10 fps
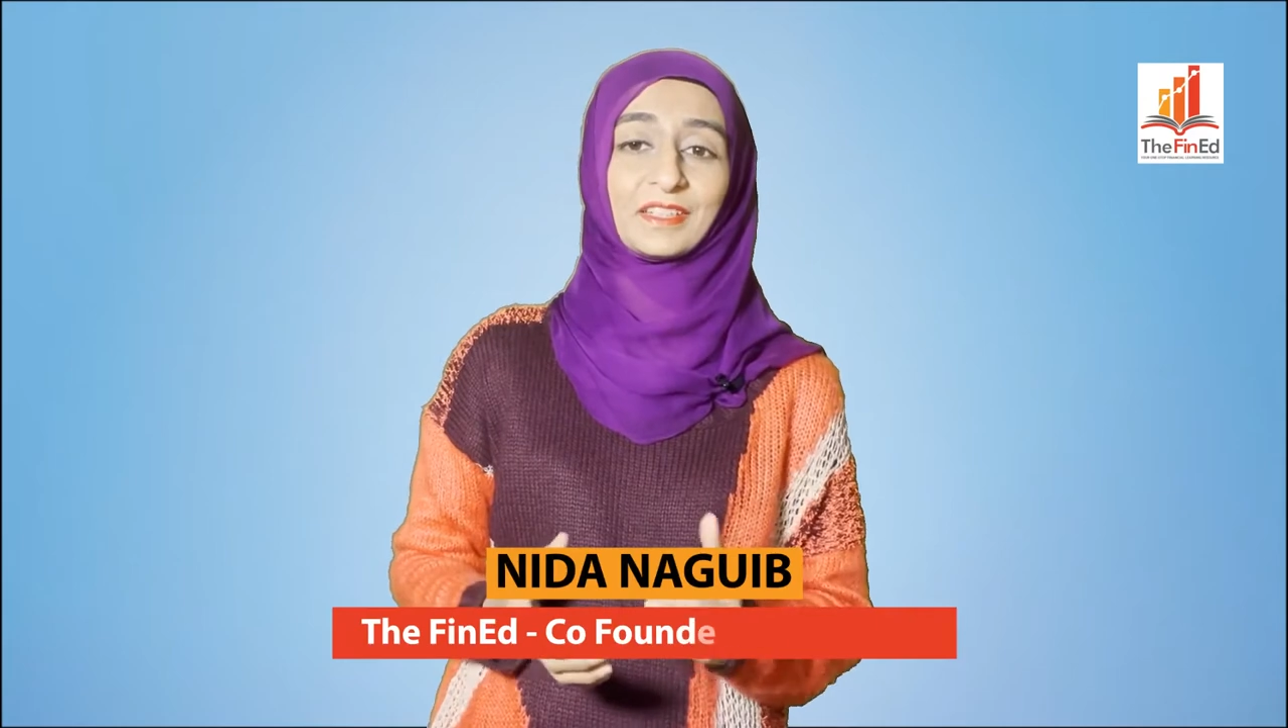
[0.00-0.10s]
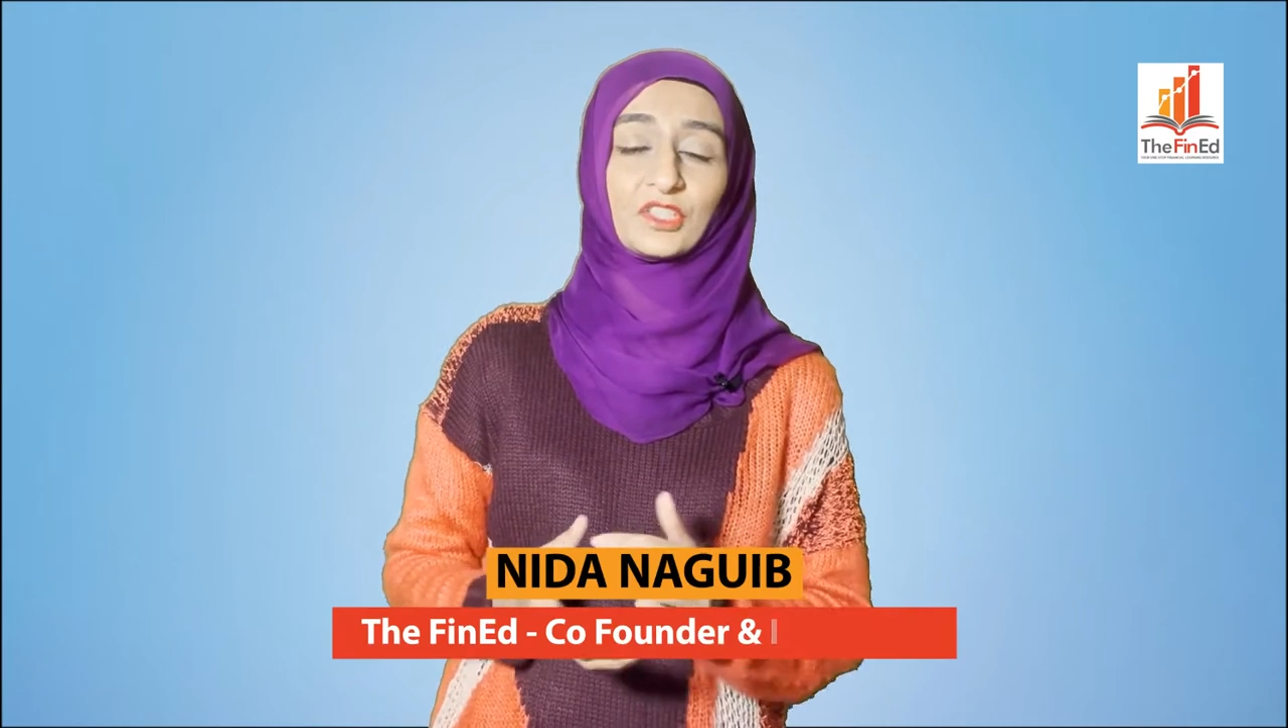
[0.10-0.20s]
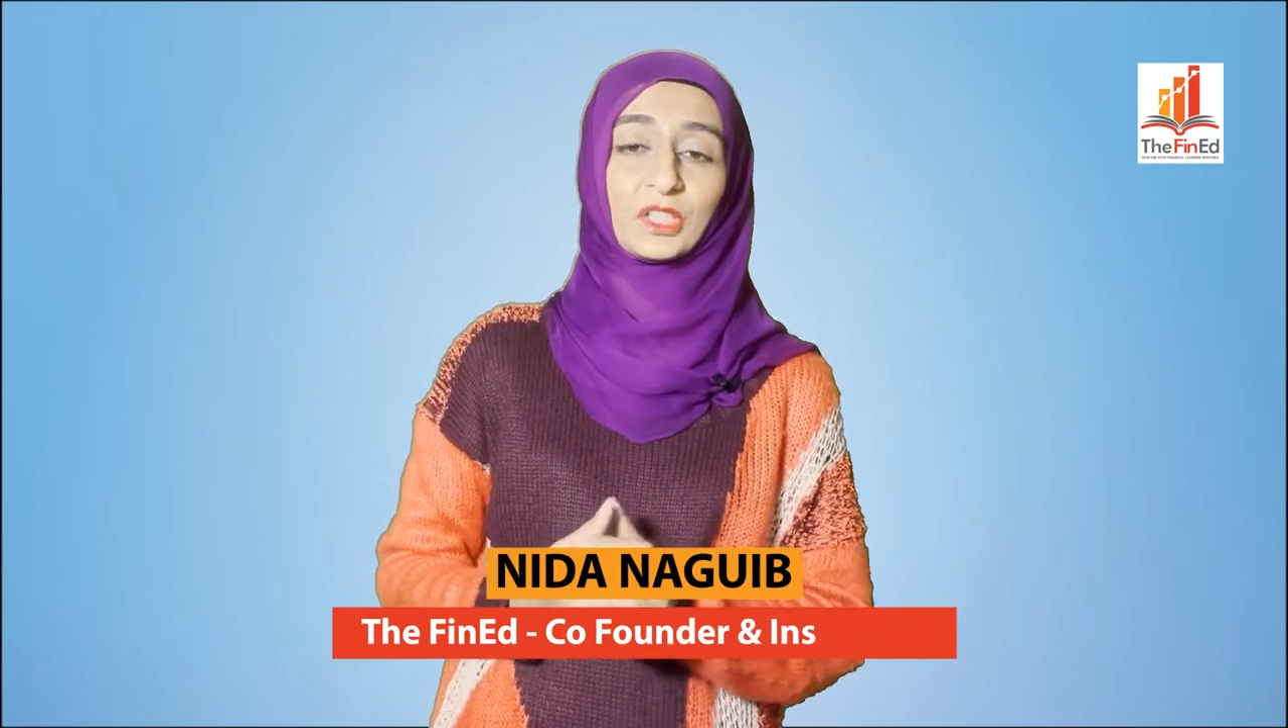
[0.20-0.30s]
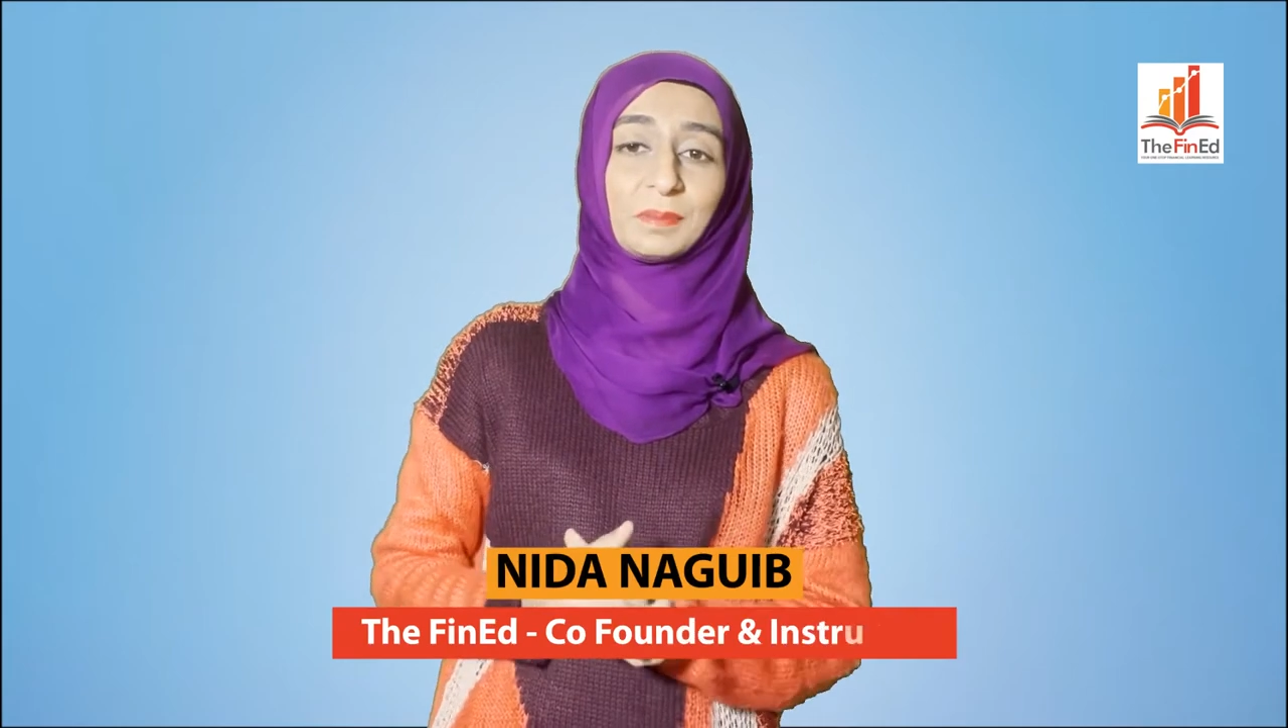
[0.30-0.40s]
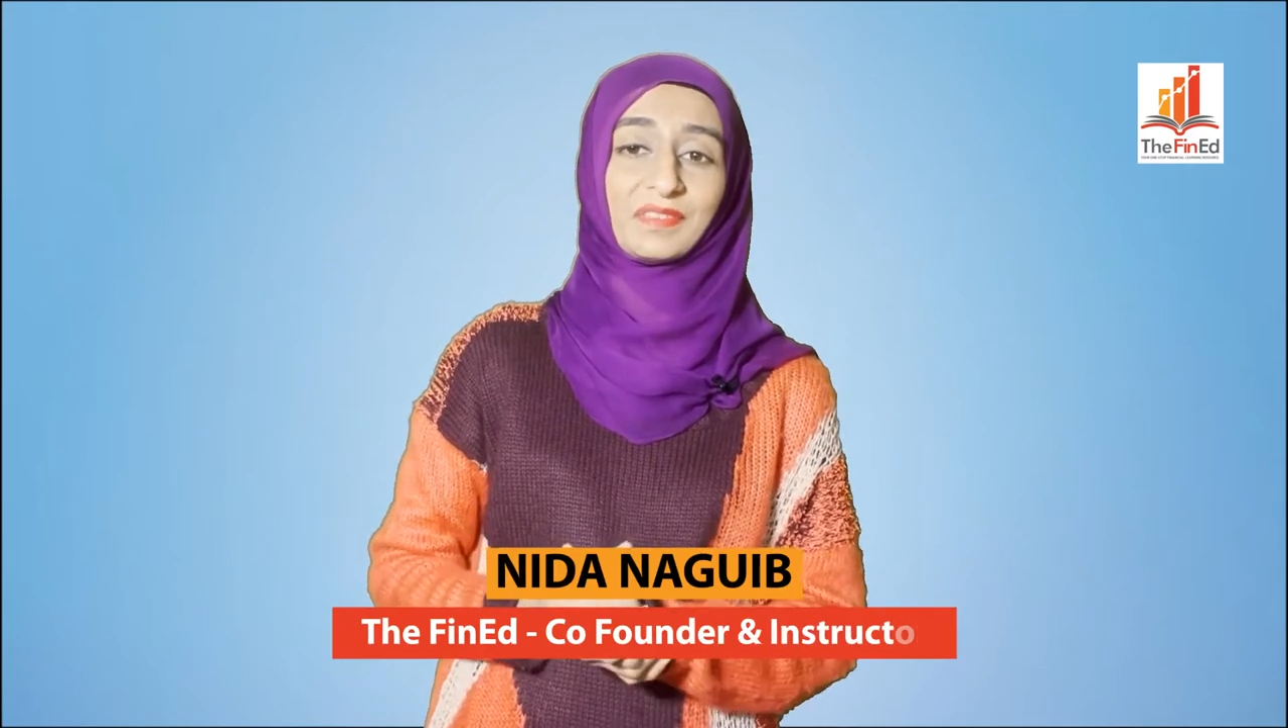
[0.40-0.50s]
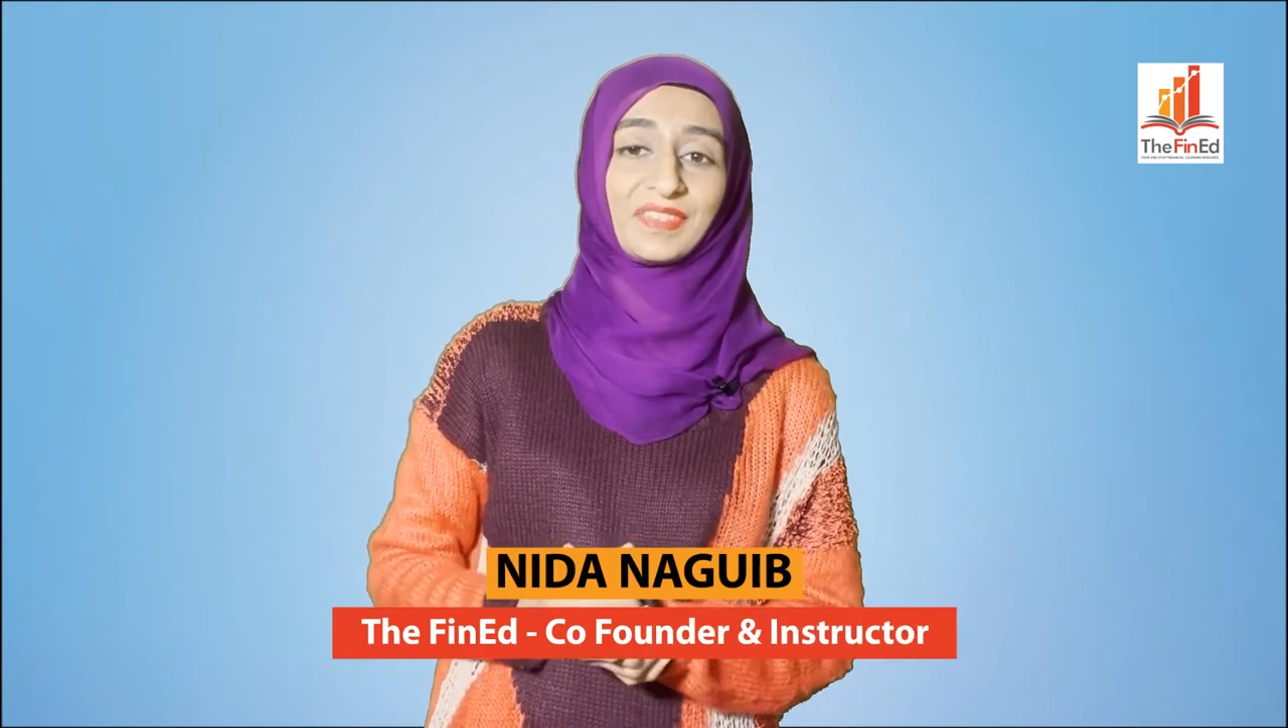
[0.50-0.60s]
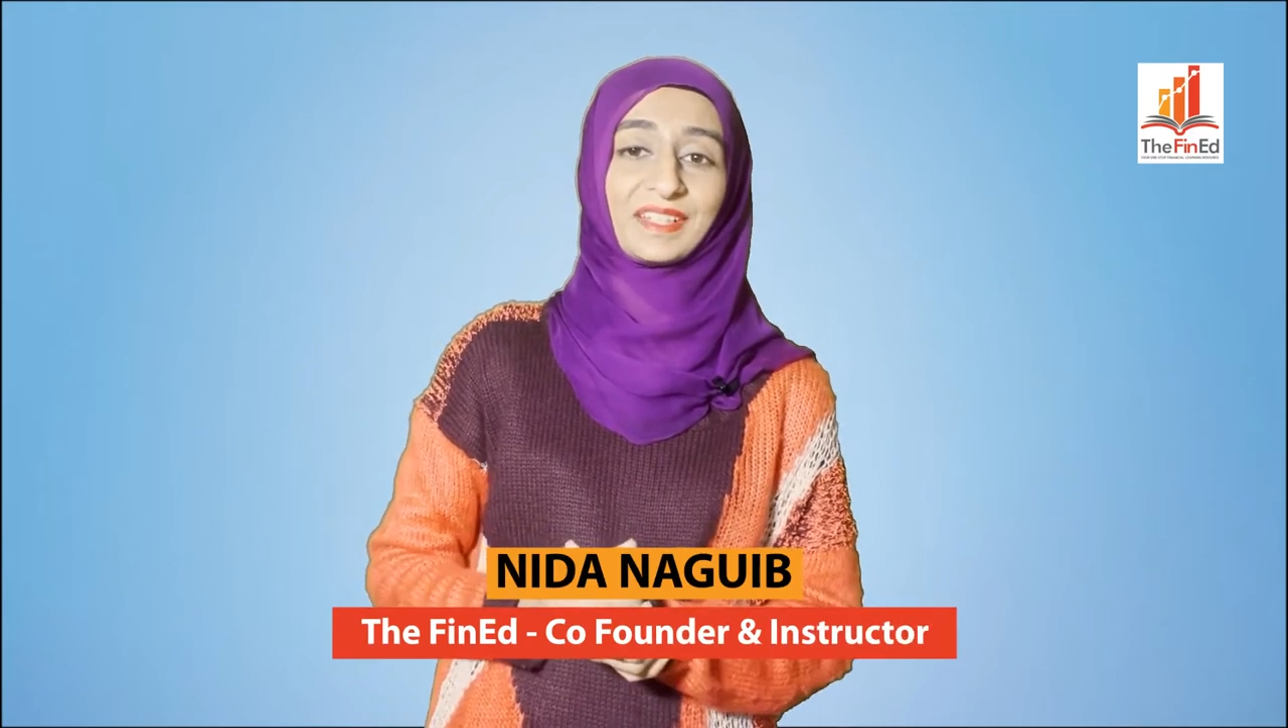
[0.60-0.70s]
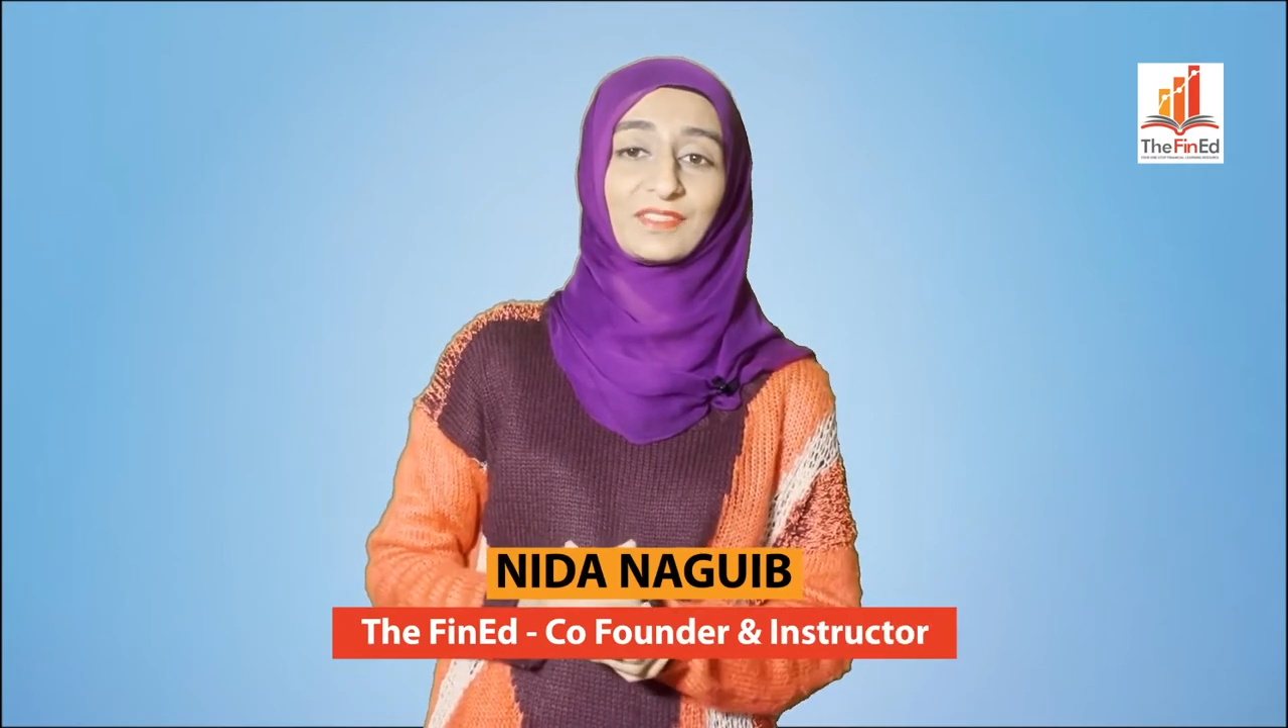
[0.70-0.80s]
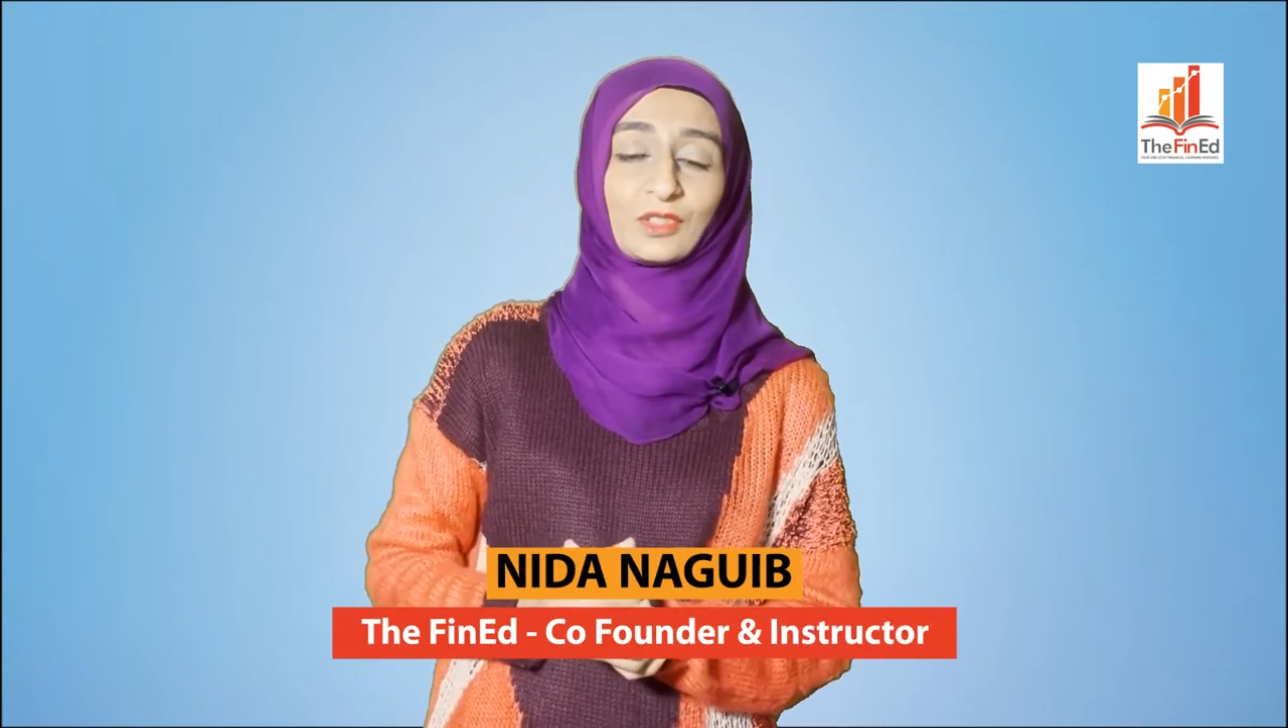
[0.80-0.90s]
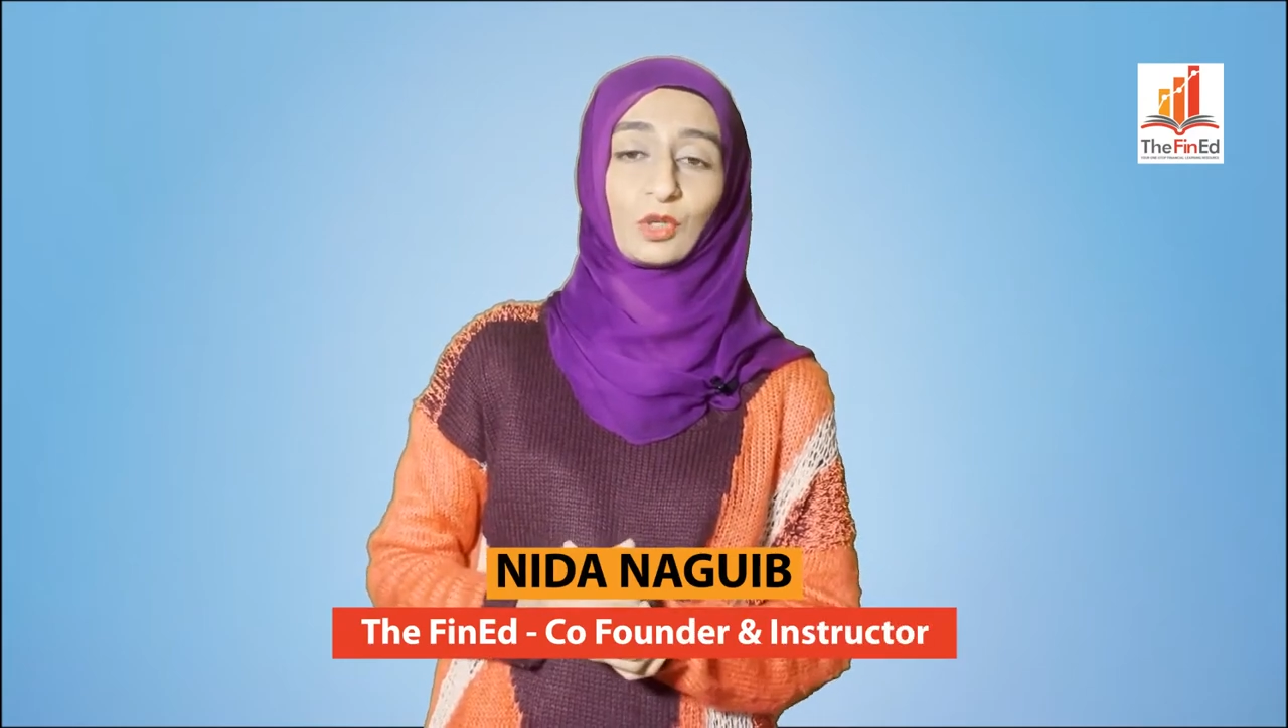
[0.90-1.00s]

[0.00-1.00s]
Najib, the FinEd's